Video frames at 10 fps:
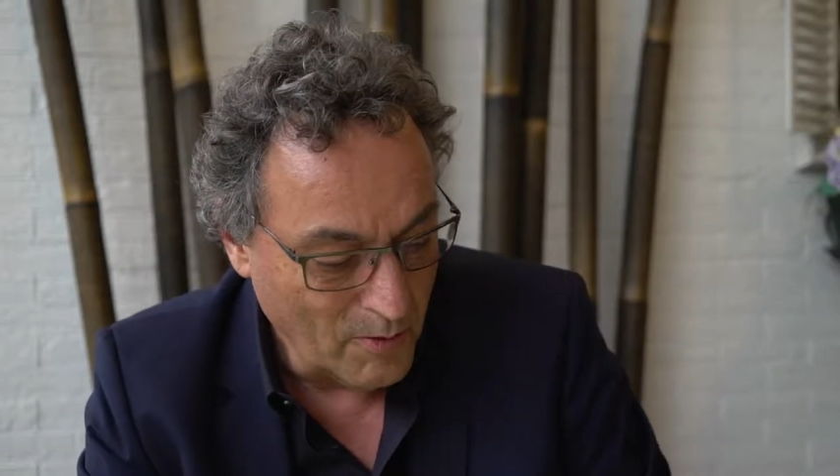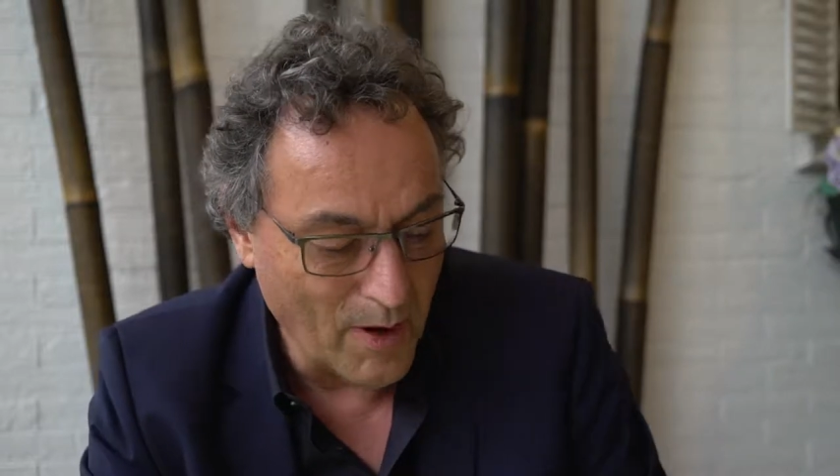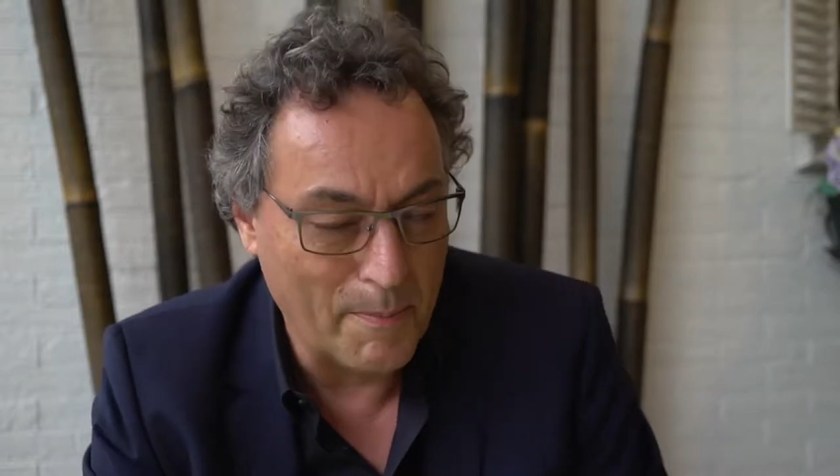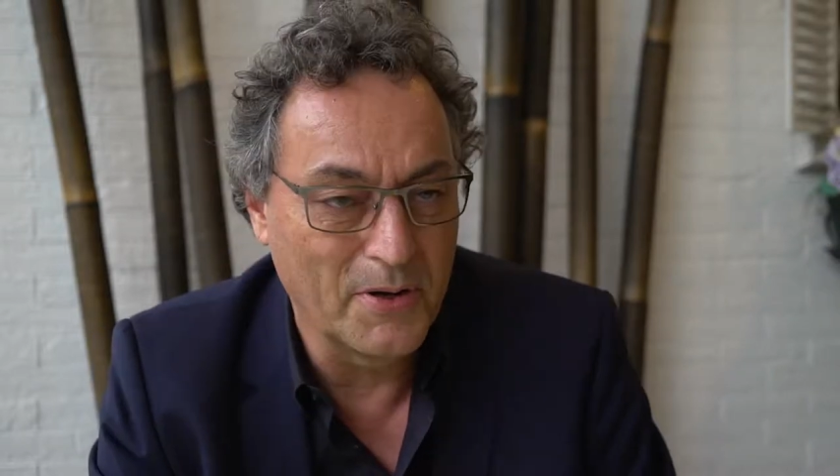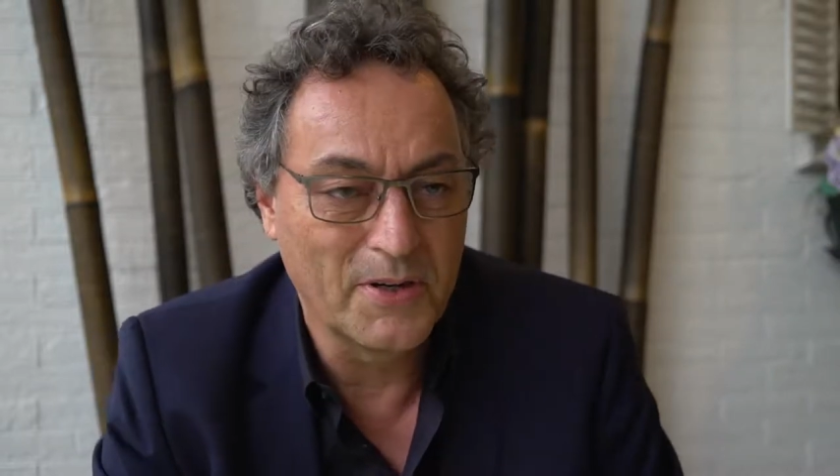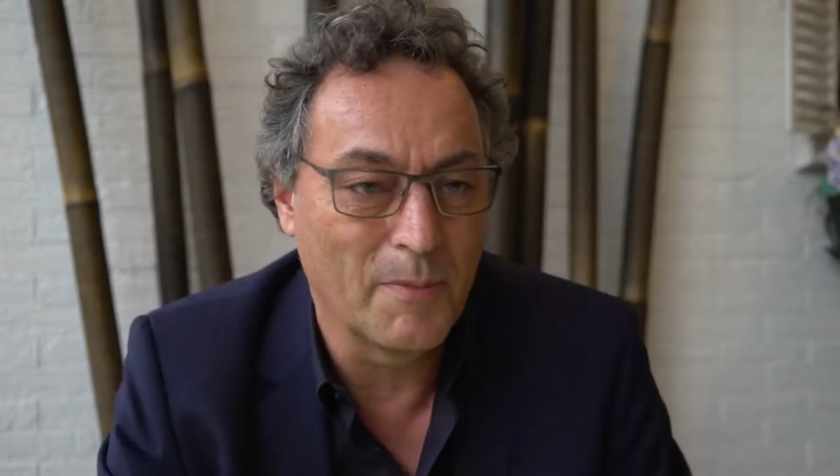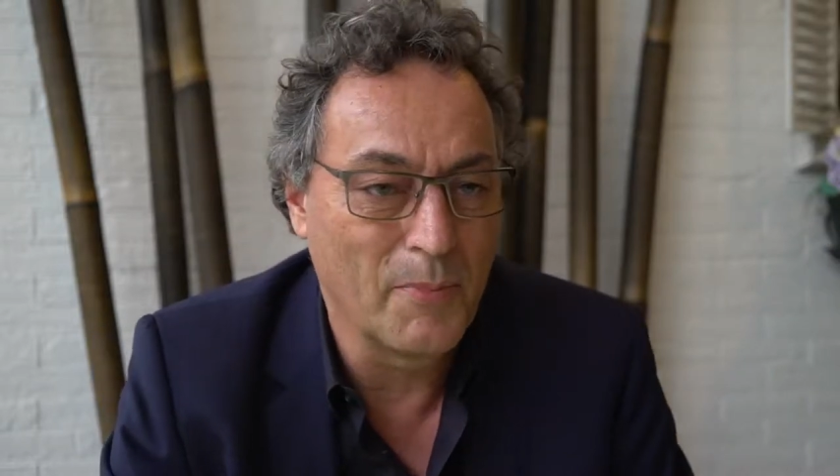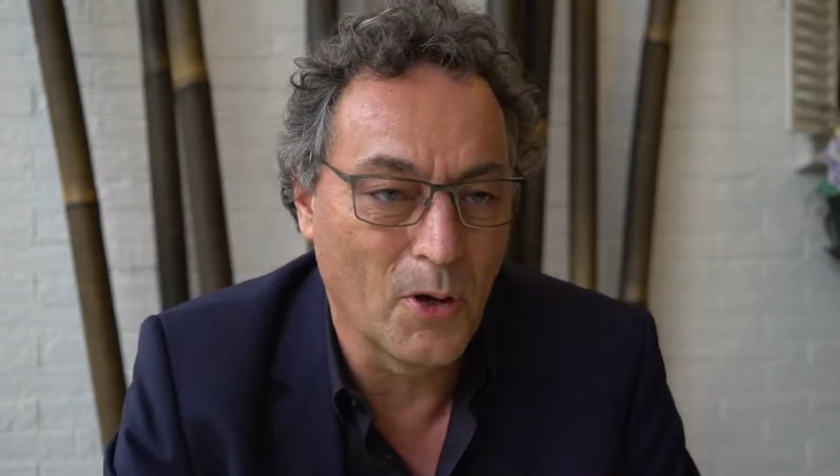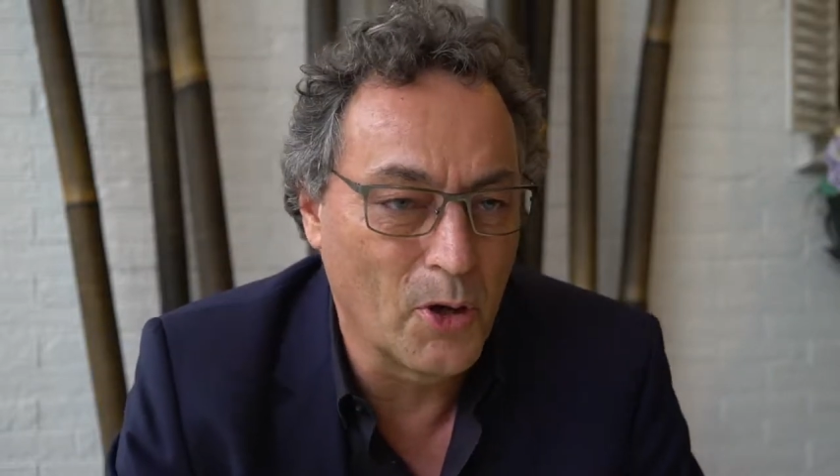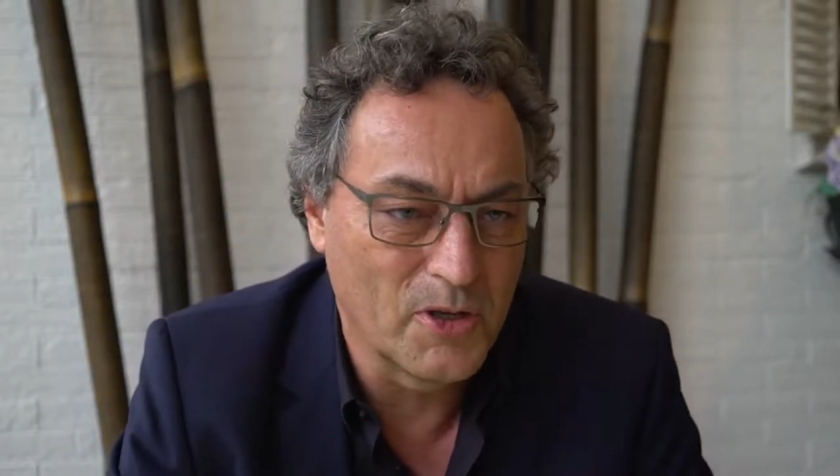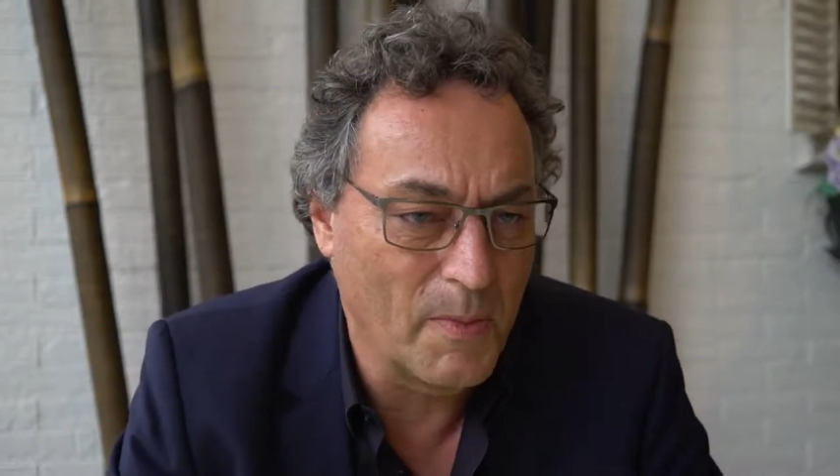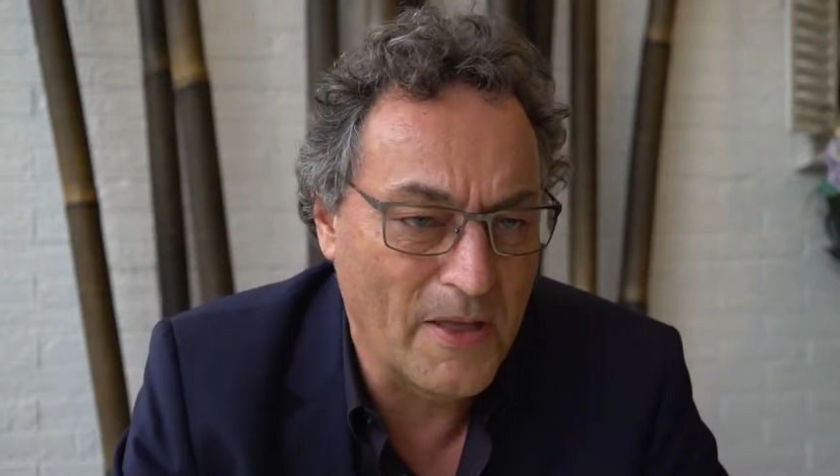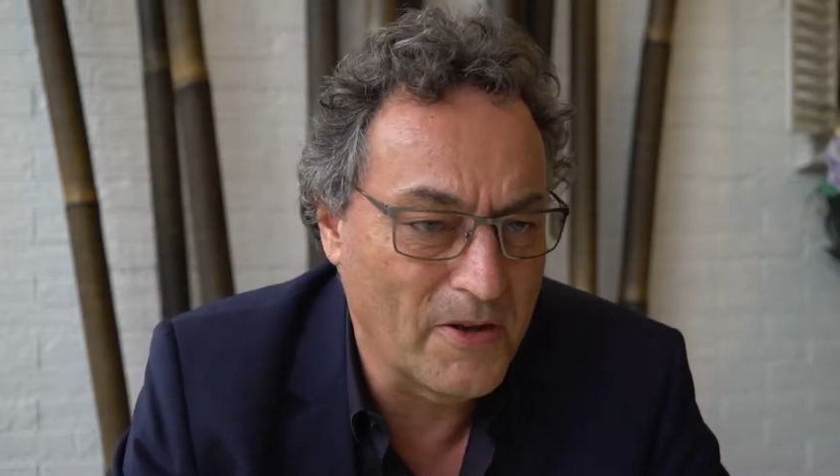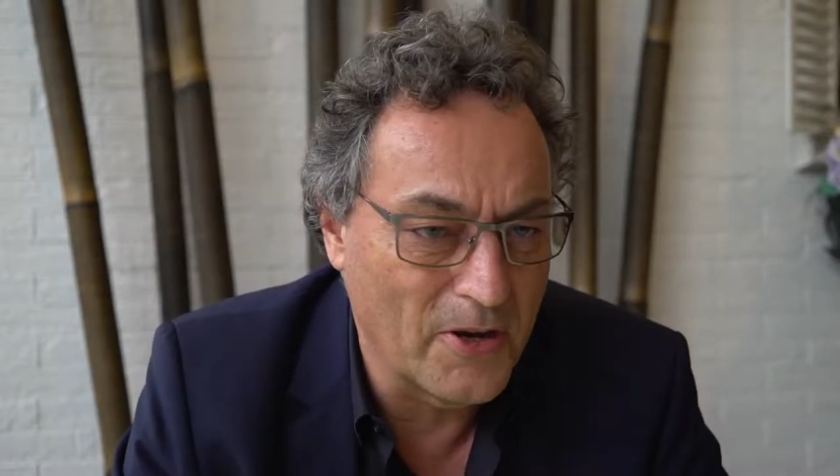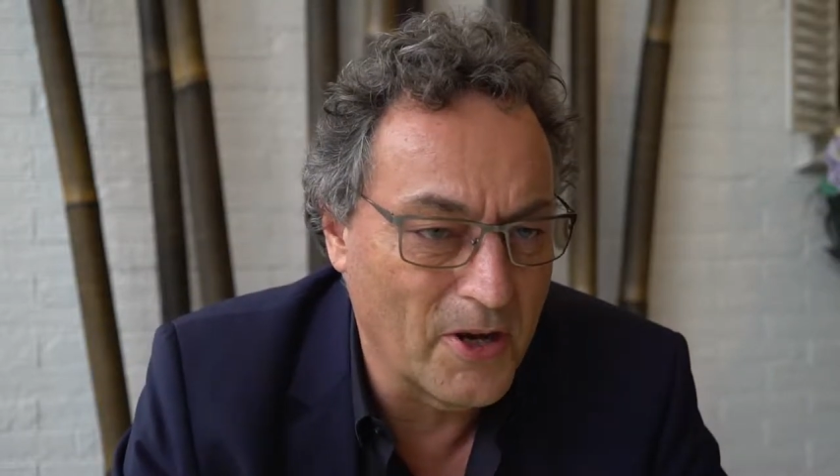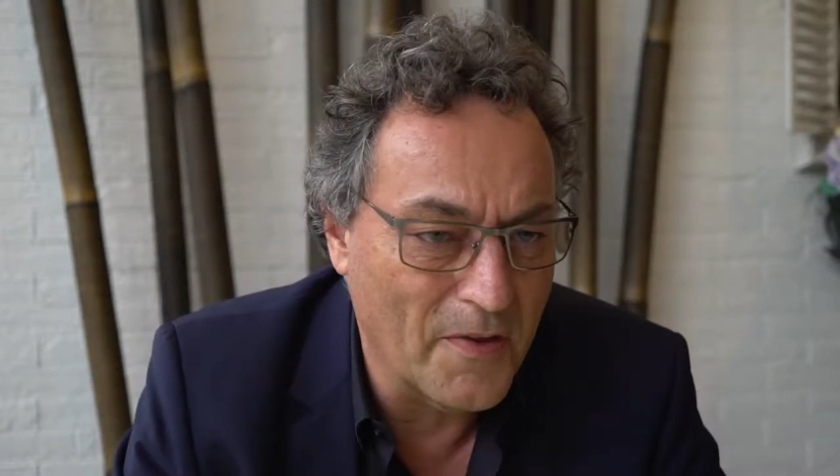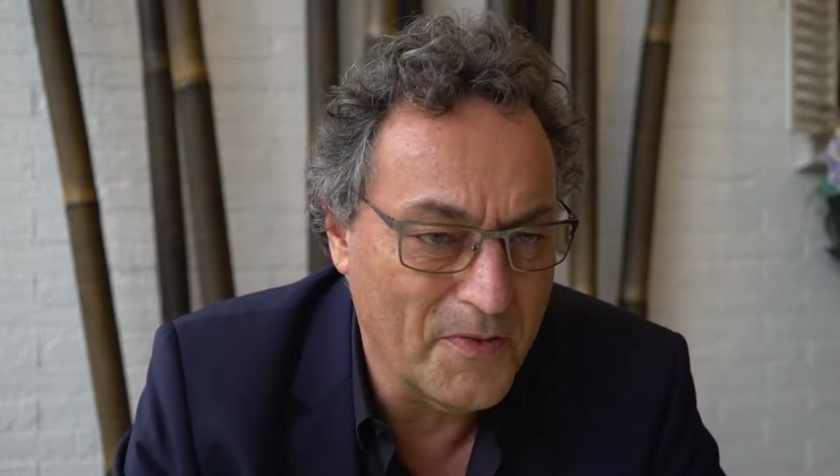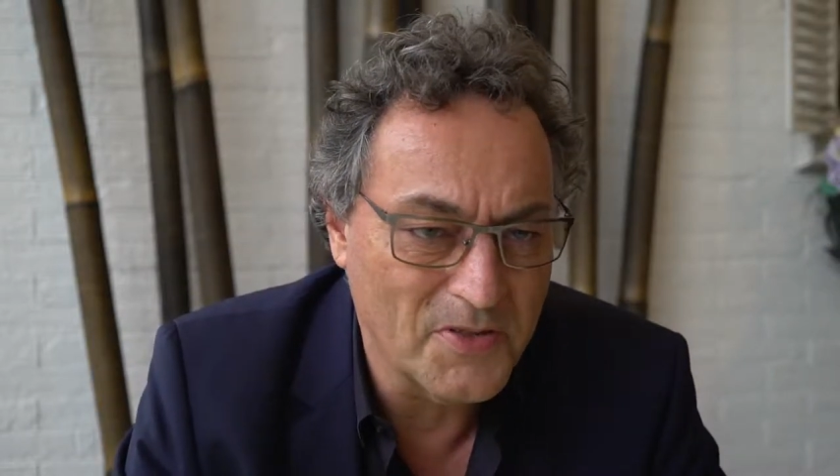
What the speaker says: weapon can be automated or not,